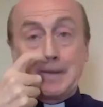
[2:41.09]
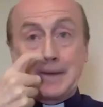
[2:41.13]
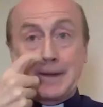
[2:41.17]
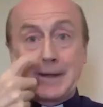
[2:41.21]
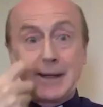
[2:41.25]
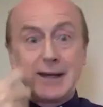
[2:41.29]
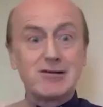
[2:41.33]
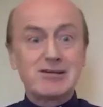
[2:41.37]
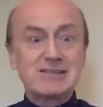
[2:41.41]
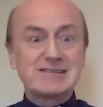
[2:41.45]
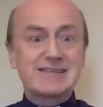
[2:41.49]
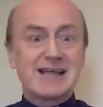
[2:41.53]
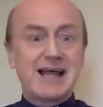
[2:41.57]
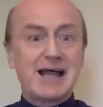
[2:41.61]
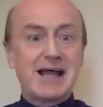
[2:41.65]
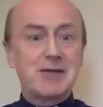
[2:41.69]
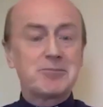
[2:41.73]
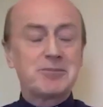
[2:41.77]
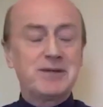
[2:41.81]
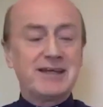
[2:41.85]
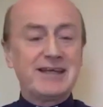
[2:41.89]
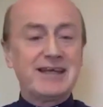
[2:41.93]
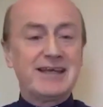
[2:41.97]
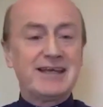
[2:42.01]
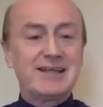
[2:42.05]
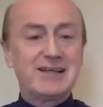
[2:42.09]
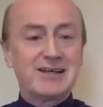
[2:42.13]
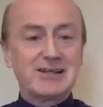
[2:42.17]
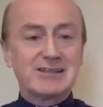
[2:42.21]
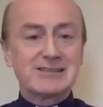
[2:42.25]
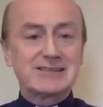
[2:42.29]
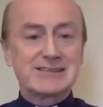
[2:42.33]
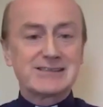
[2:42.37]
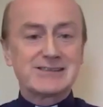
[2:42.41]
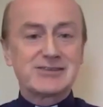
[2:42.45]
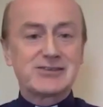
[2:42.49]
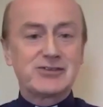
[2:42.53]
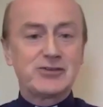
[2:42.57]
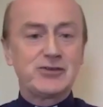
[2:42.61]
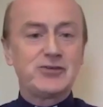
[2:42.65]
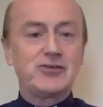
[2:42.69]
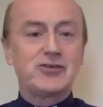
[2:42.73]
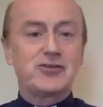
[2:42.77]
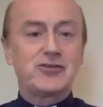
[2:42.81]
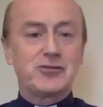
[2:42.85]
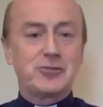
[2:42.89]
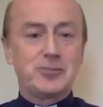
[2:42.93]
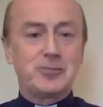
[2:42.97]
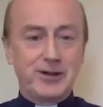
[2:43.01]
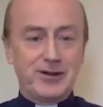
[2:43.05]
Prayer is happening in us through
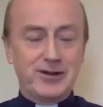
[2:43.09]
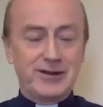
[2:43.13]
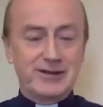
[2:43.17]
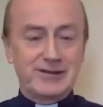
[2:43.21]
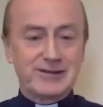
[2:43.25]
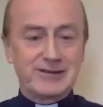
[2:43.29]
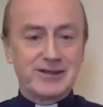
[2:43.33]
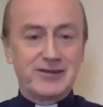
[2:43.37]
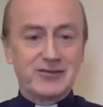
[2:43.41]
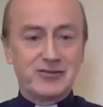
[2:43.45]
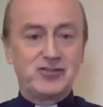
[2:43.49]
the Spirit